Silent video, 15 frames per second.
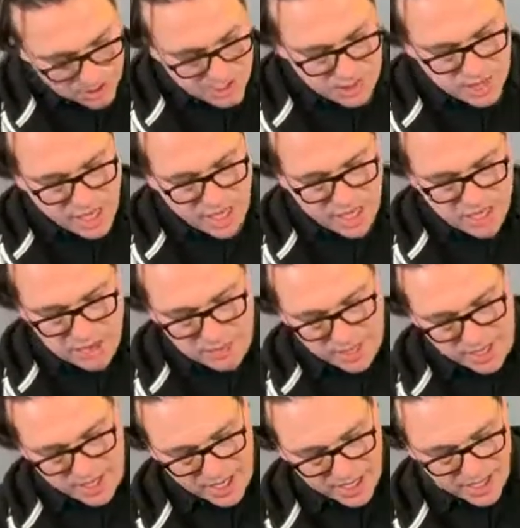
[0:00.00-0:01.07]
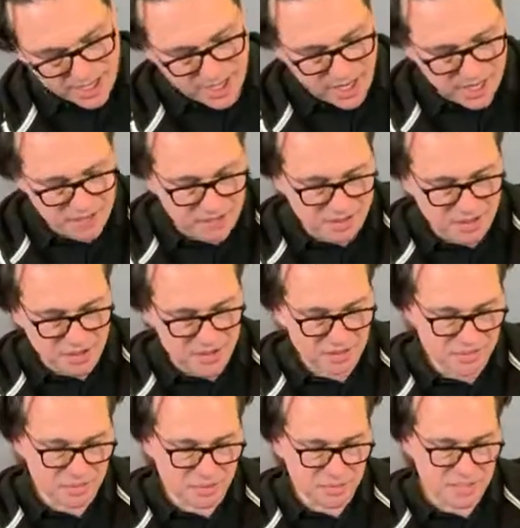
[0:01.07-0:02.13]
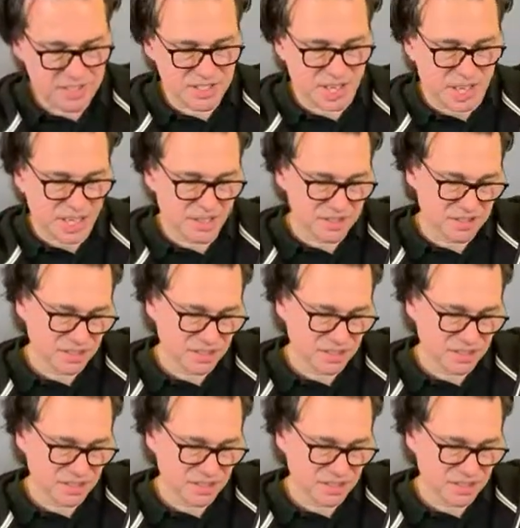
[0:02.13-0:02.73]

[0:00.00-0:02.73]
Taking my guideline from the side,